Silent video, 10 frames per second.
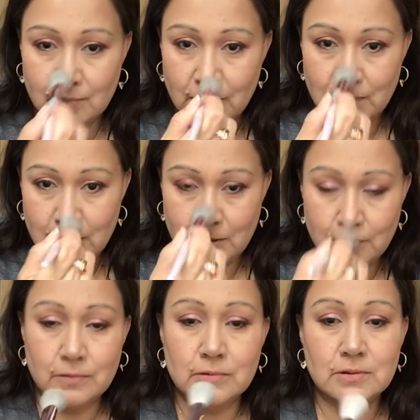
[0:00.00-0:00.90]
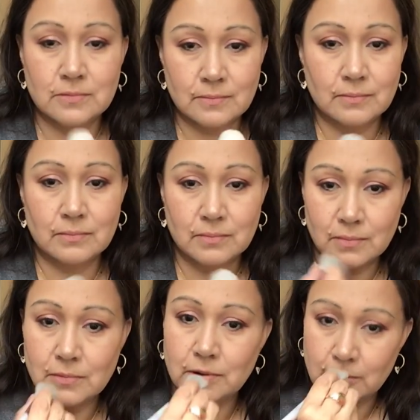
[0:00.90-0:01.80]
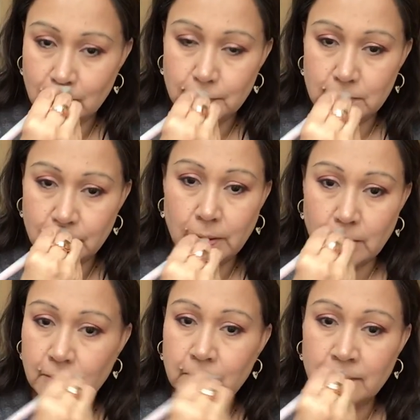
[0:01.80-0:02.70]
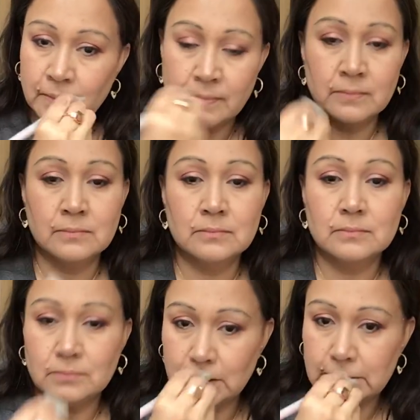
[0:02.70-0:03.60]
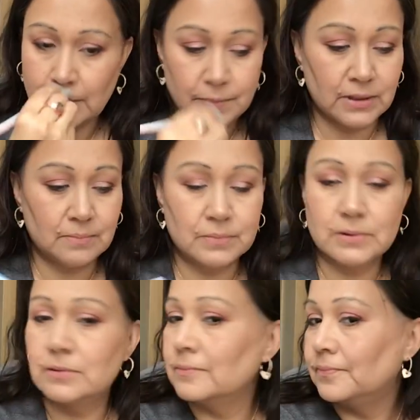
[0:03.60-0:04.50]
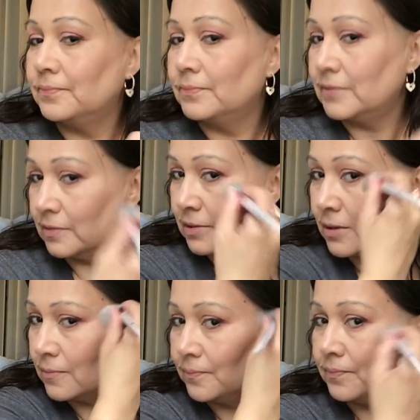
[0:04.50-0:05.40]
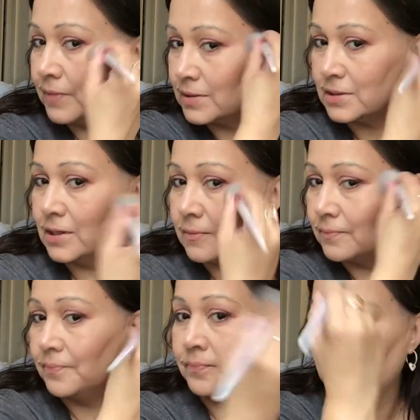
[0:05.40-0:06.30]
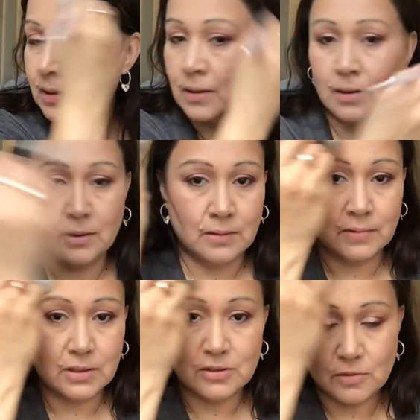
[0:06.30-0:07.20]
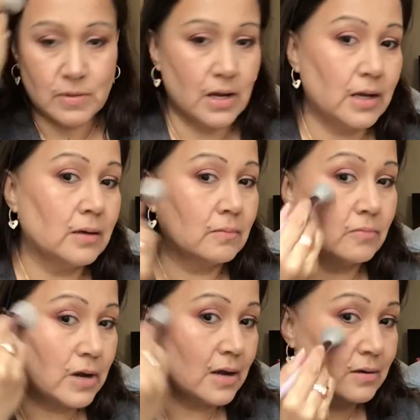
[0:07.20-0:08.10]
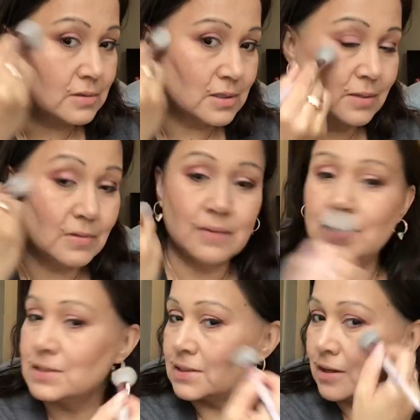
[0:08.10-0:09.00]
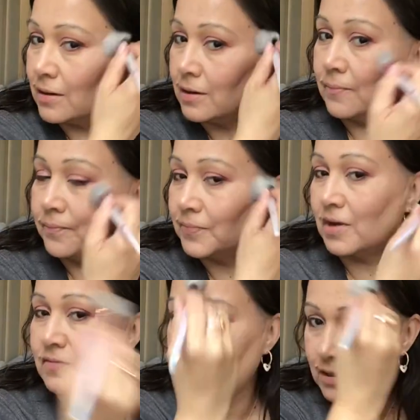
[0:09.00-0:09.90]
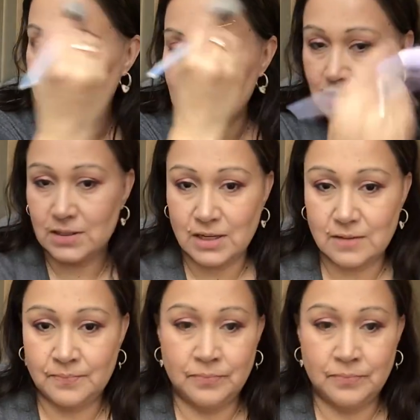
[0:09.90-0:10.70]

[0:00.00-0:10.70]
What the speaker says: your nose, your cupid's bow, my chapped lips, and there we go, and that's it. I'm going to do my brows and my mascara offline, because again,